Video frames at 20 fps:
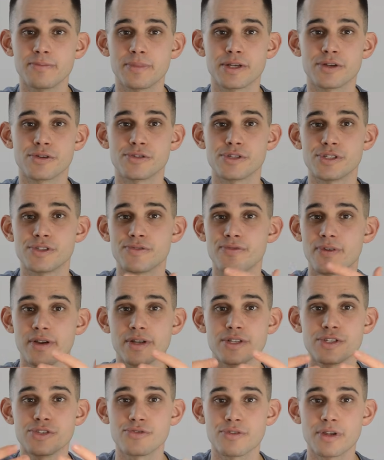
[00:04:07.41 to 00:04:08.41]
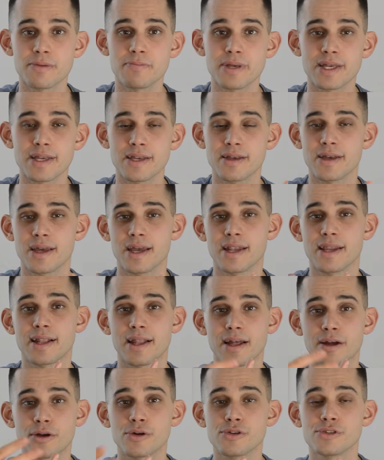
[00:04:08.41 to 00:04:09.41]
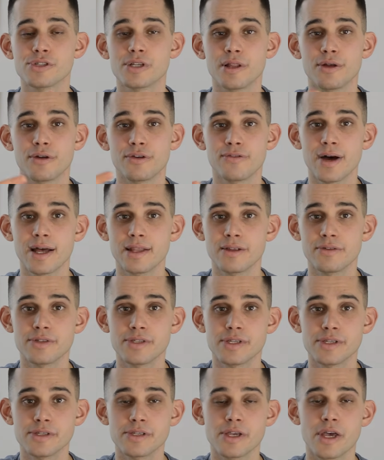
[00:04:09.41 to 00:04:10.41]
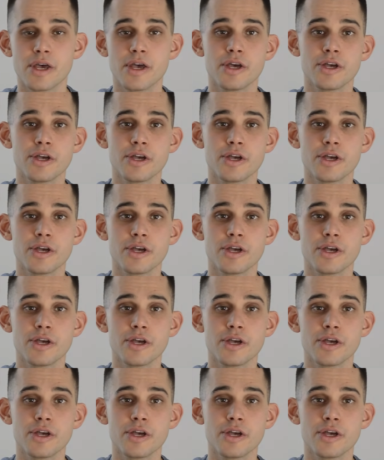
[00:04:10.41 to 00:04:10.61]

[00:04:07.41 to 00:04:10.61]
because it's very stripping and it can cause a lot of allergies.